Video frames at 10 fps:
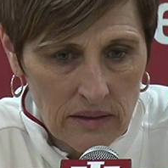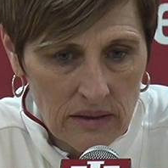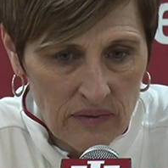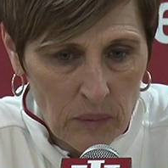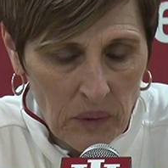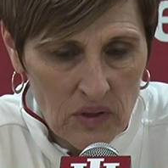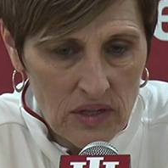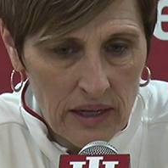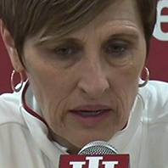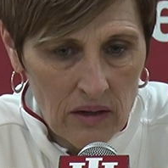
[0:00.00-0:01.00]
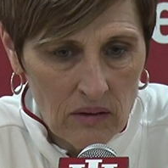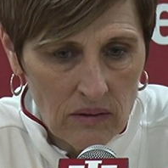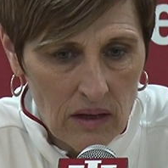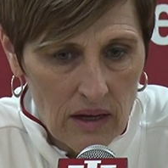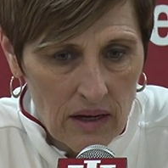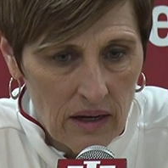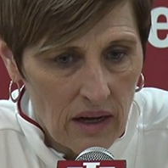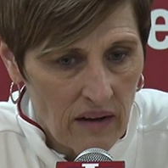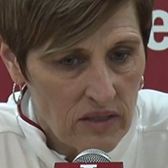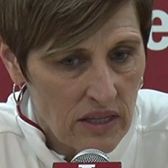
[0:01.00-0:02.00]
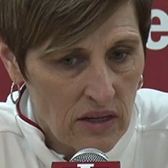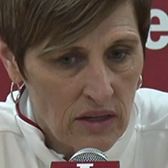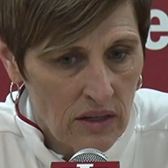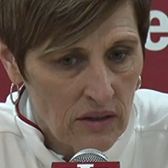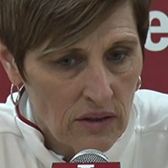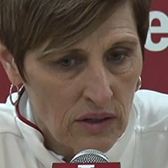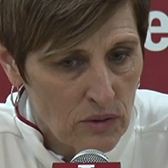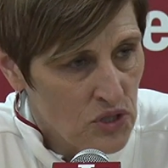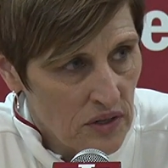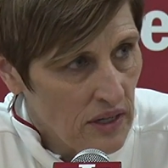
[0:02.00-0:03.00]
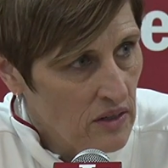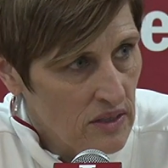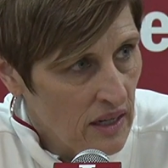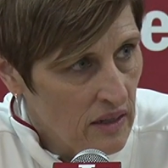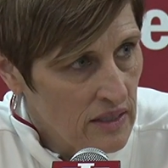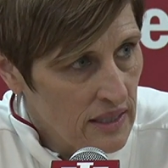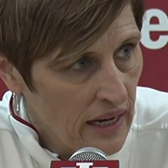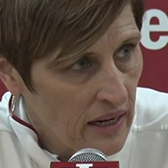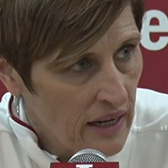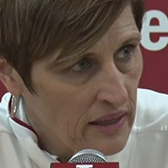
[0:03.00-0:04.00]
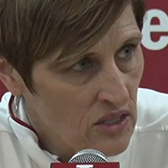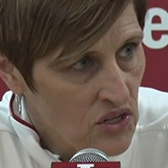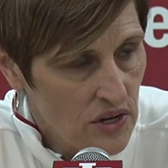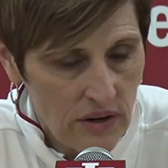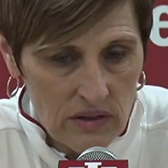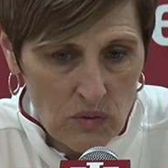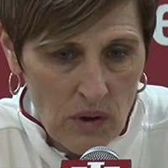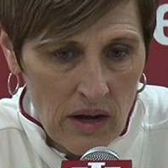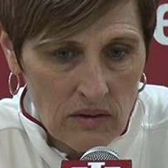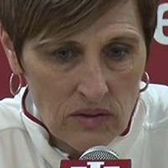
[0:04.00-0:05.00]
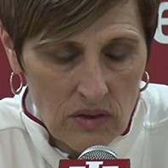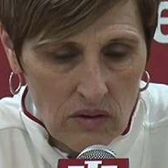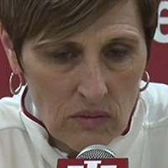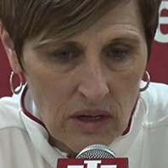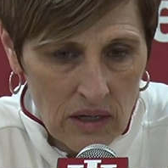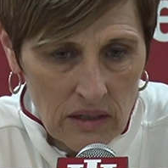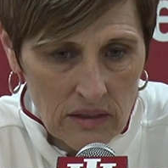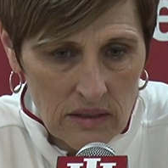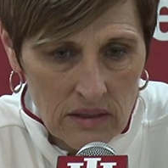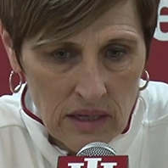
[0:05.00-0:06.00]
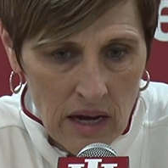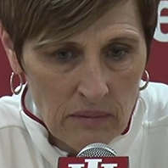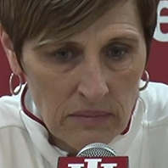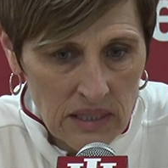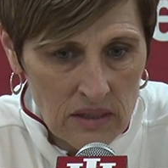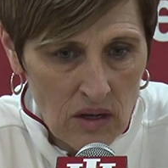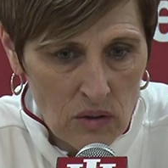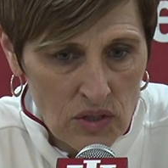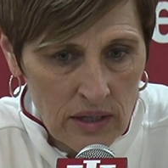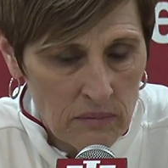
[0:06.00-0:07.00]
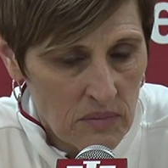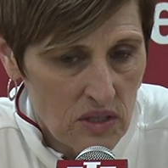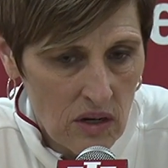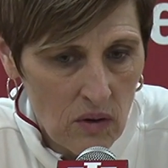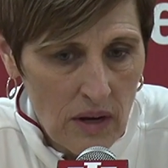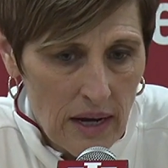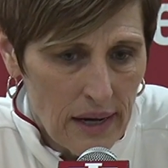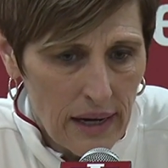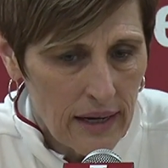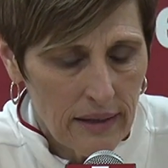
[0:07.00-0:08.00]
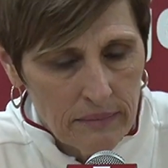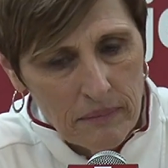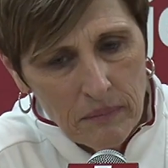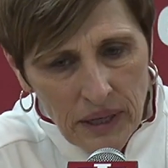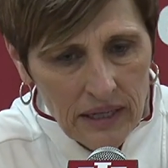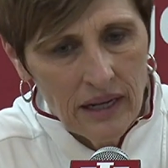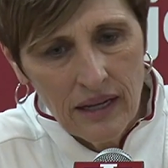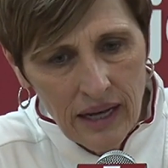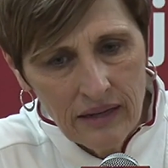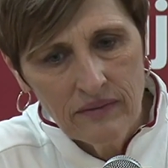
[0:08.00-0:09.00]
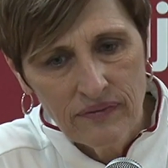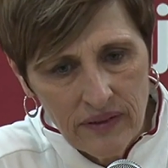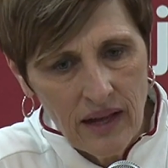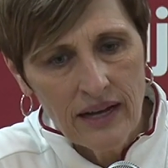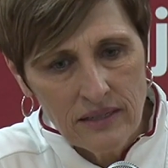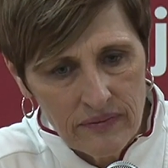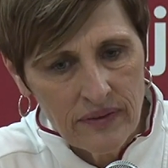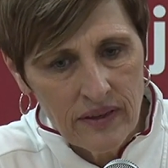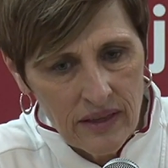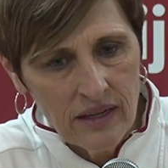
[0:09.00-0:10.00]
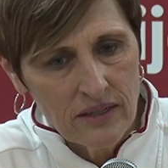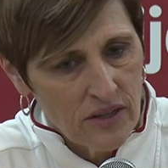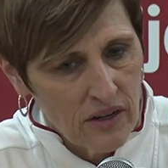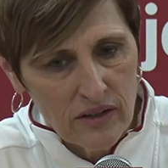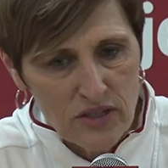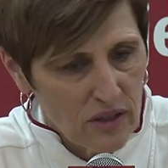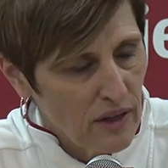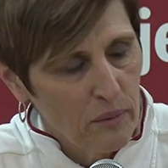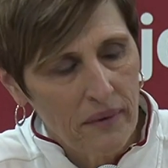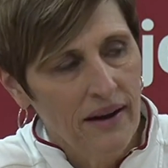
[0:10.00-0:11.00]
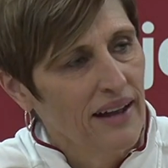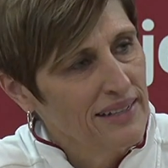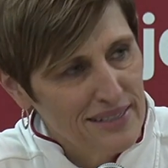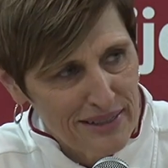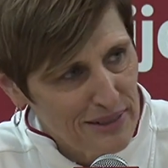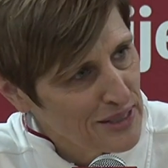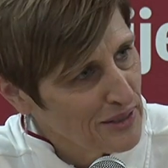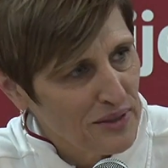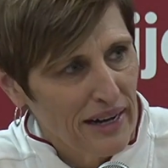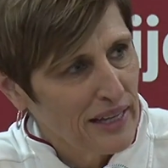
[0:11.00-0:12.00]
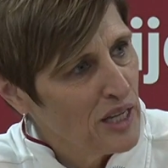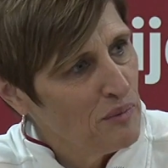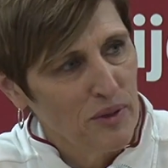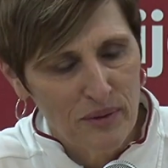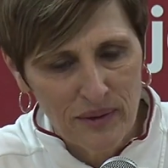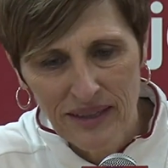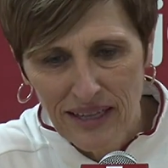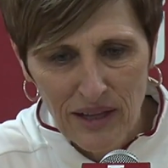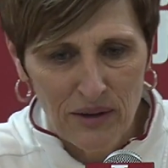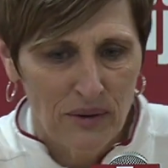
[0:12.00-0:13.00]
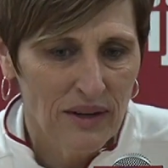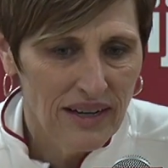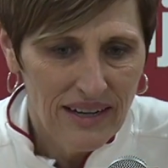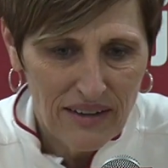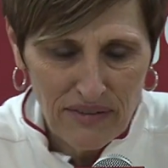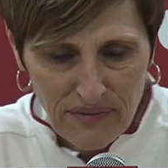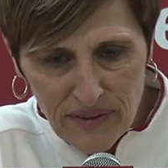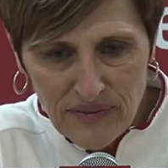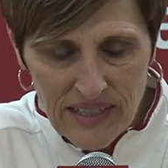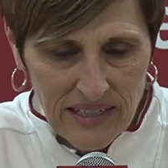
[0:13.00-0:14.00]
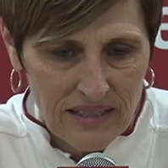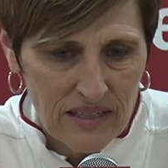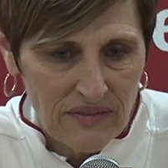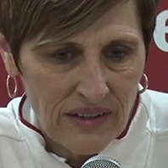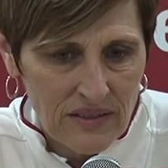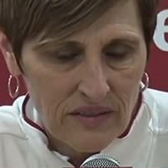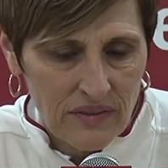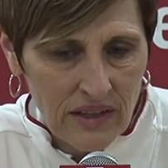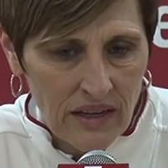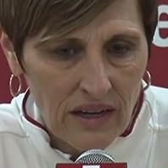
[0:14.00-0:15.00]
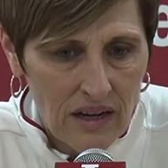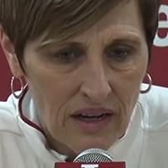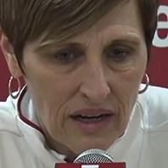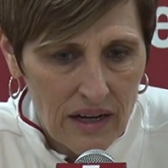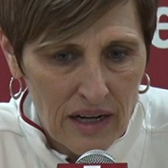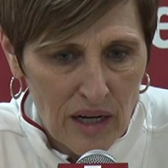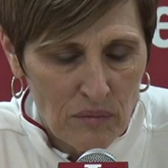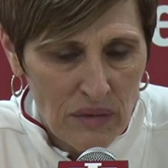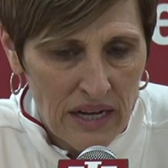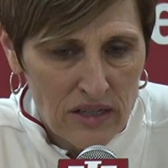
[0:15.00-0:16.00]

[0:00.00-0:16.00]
different personnel. Obviously, Coach Stringer's not on the sideline this year as well. So Tim is coaching them. So, but a lot of philosophy things, they're still going to press. They're still trying to keep you in the low 50s defensively. I